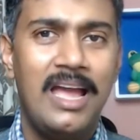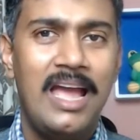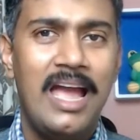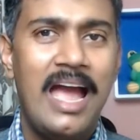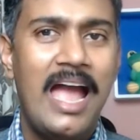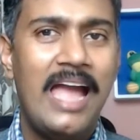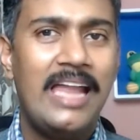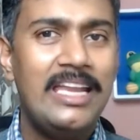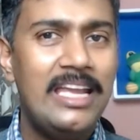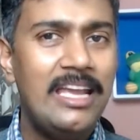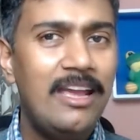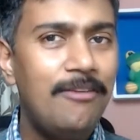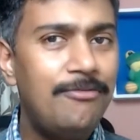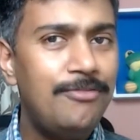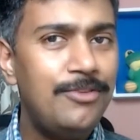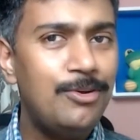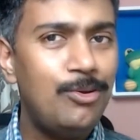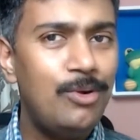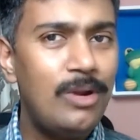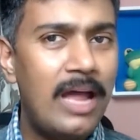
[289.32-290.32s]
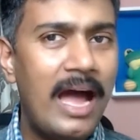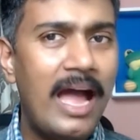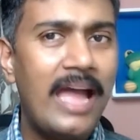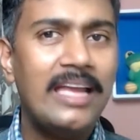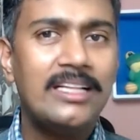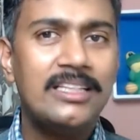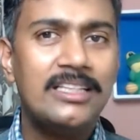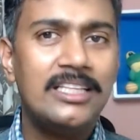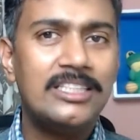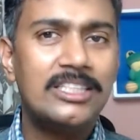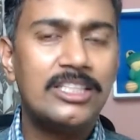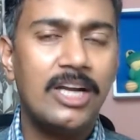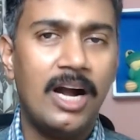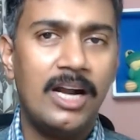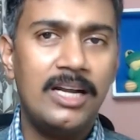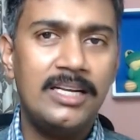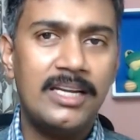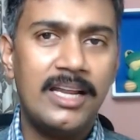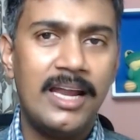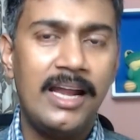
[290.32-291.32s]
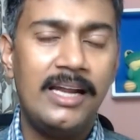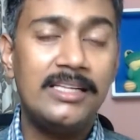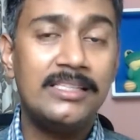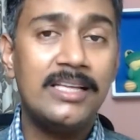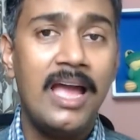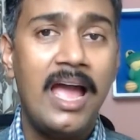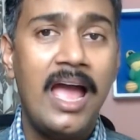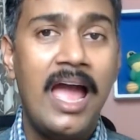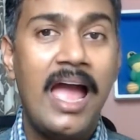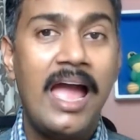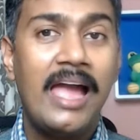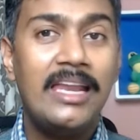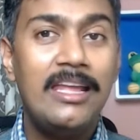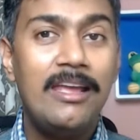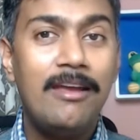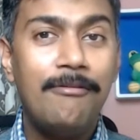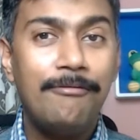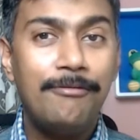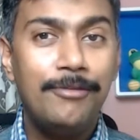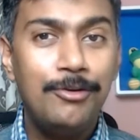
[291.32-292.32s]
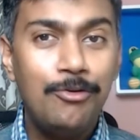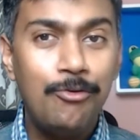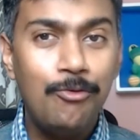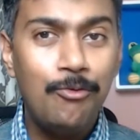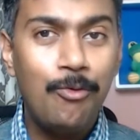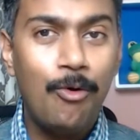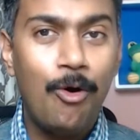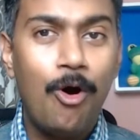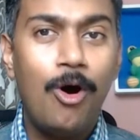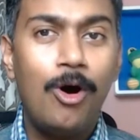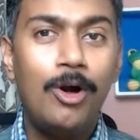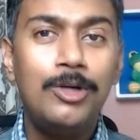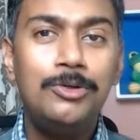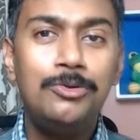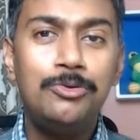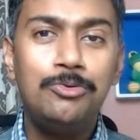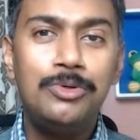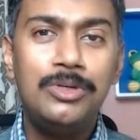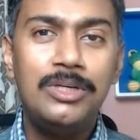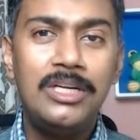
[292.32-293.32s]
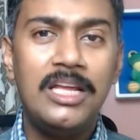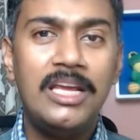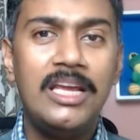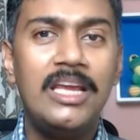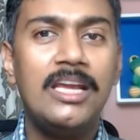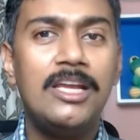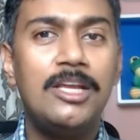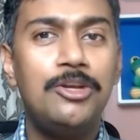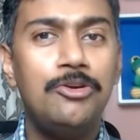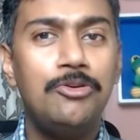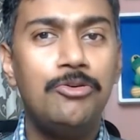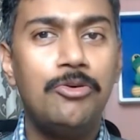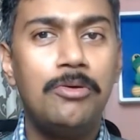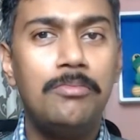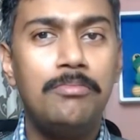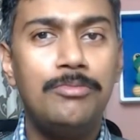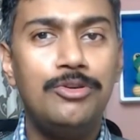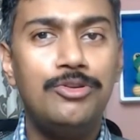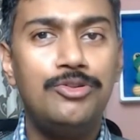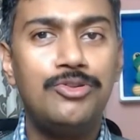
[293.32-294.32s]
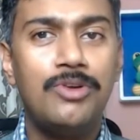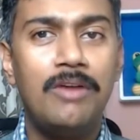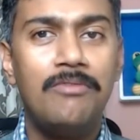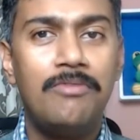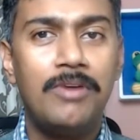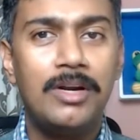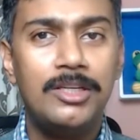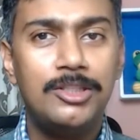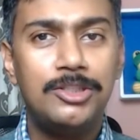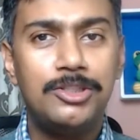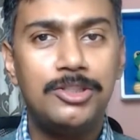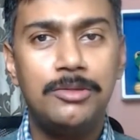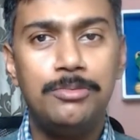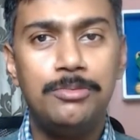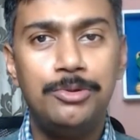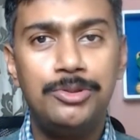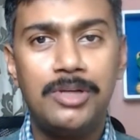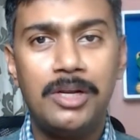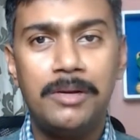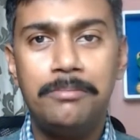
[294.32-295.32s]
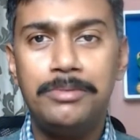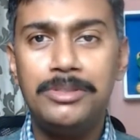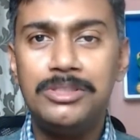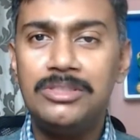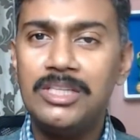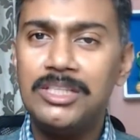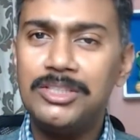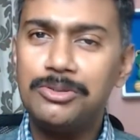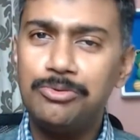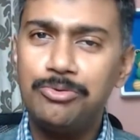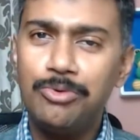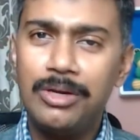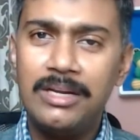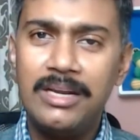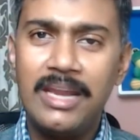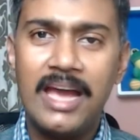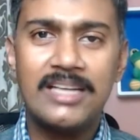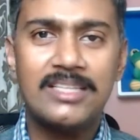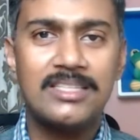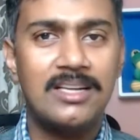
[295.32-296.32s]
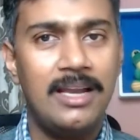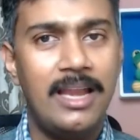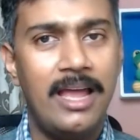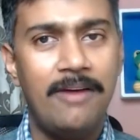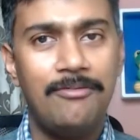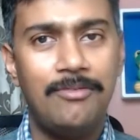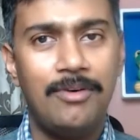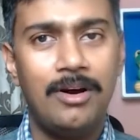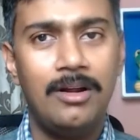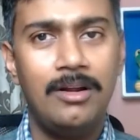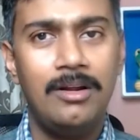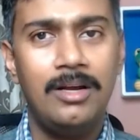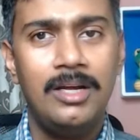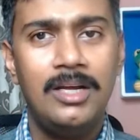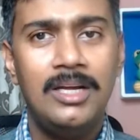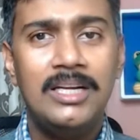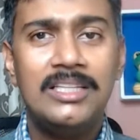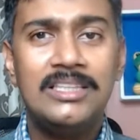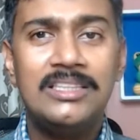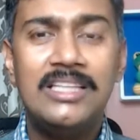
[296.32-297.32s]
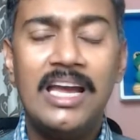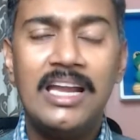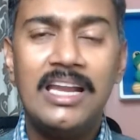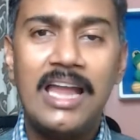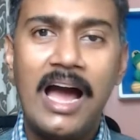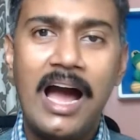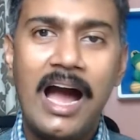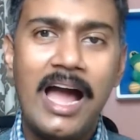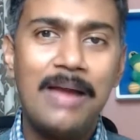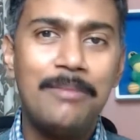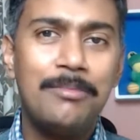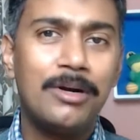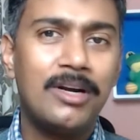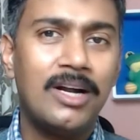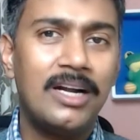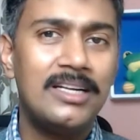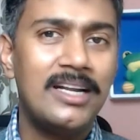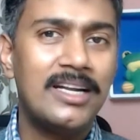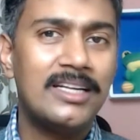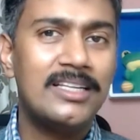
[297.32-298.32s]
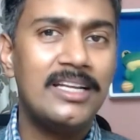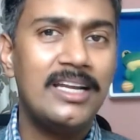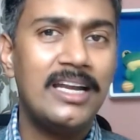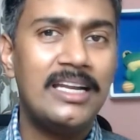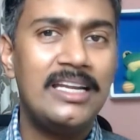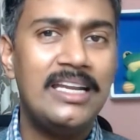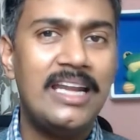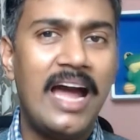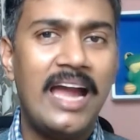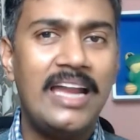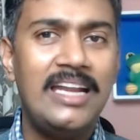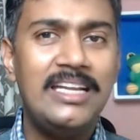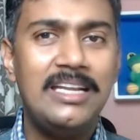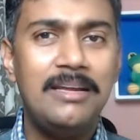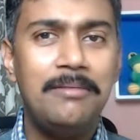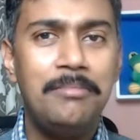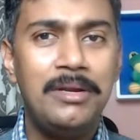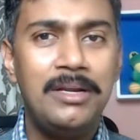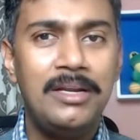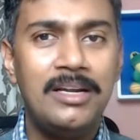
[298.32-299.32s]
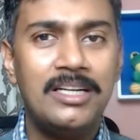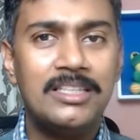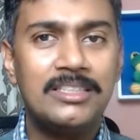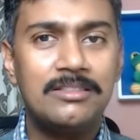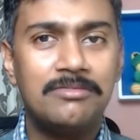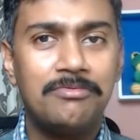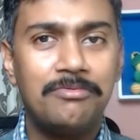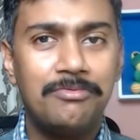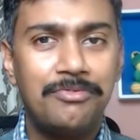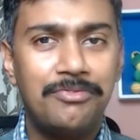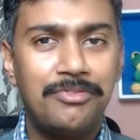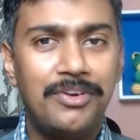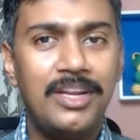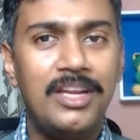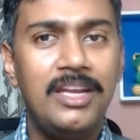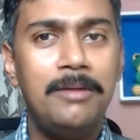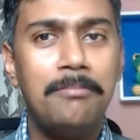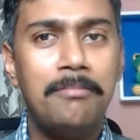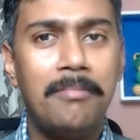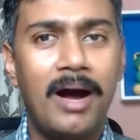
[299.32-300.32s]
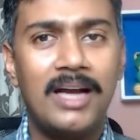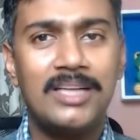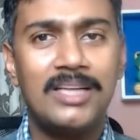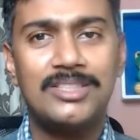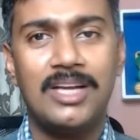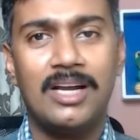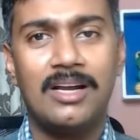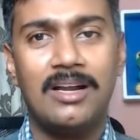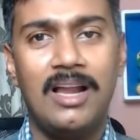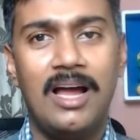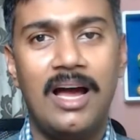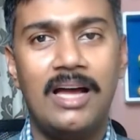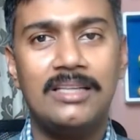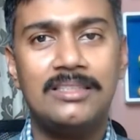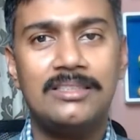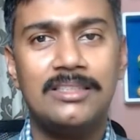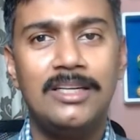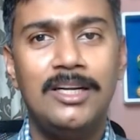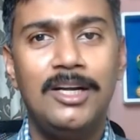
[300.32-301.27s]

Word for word: And if you like this content and if you want to take your mutual fund distribution business to a next level, then I am conducting a ninety minutes free masterclass